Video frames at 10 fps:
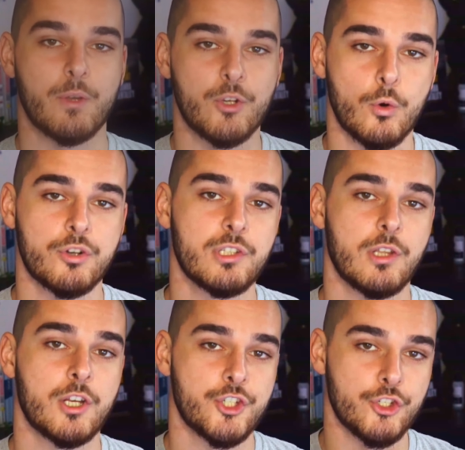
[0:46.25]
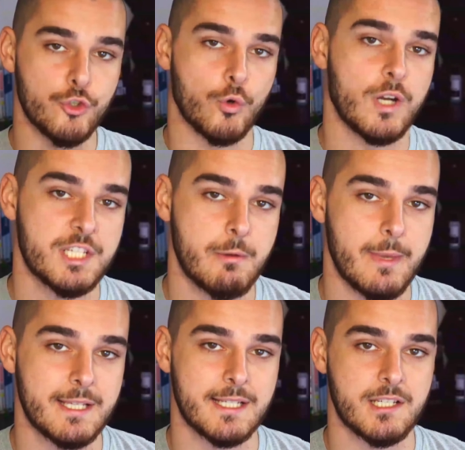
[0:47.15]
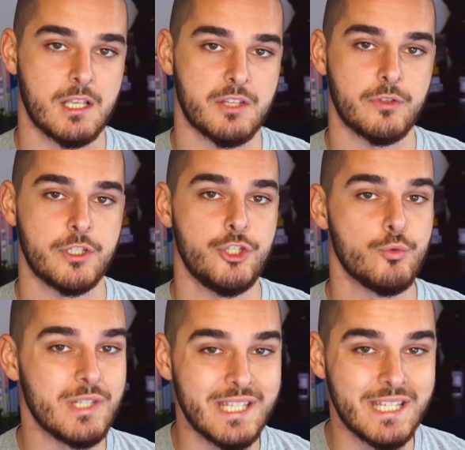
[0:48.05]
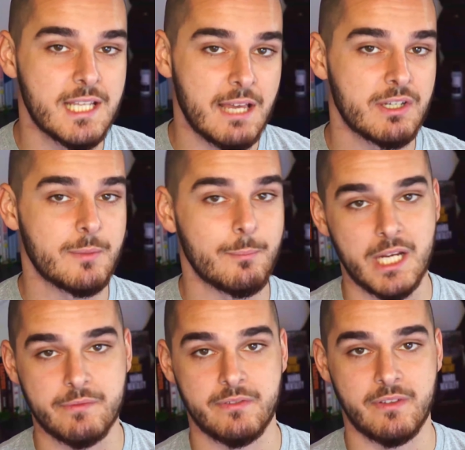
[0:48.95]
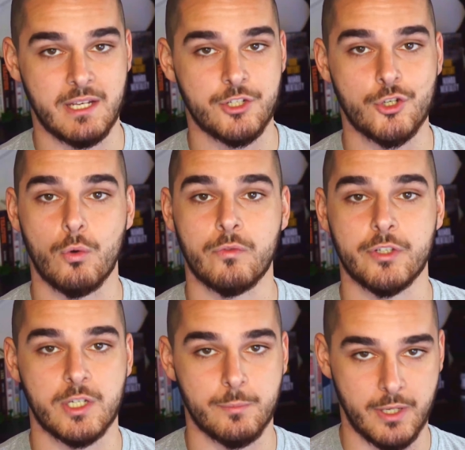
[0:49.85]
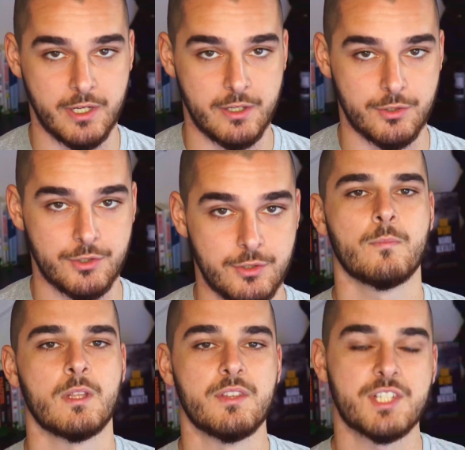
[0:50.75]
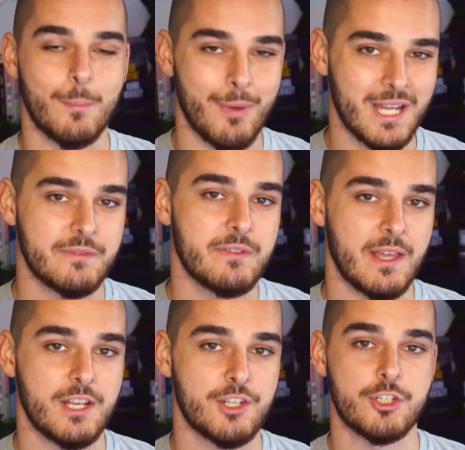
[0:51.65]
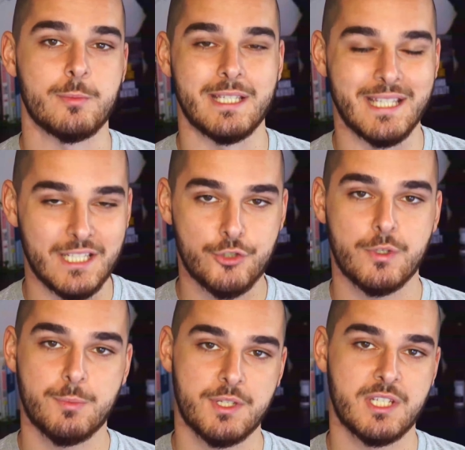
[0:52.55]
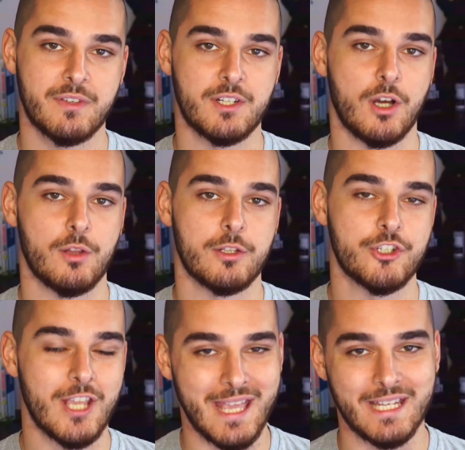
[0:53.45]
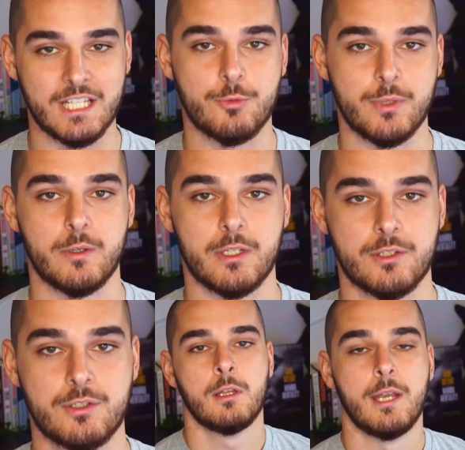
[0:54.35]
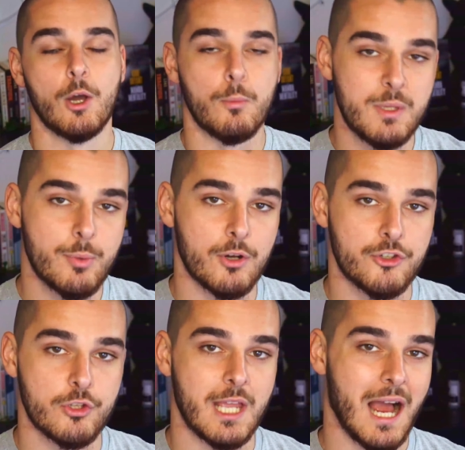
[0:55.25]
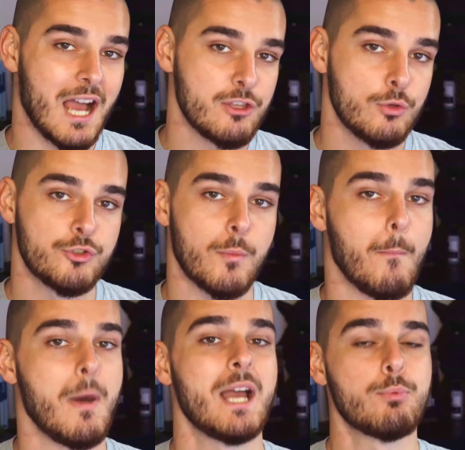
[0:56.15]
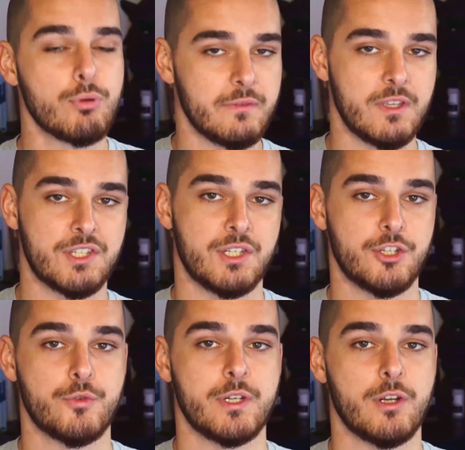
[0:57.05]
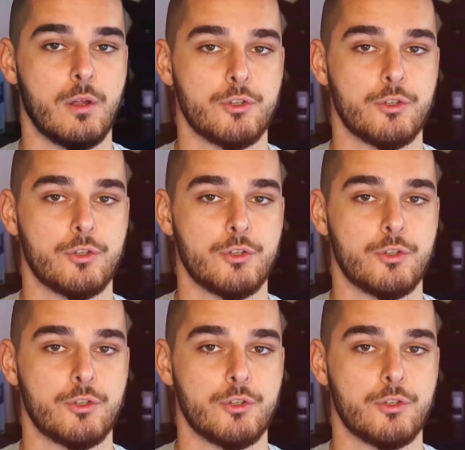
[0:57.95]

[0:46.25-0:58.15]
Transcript: in order to launch your SMMA successfully, you need to have a competitive advantage over your competitors. This competitive advantage is going to be industry-specific knowledge and experience. Now, me personally, I used my previous industry knowledge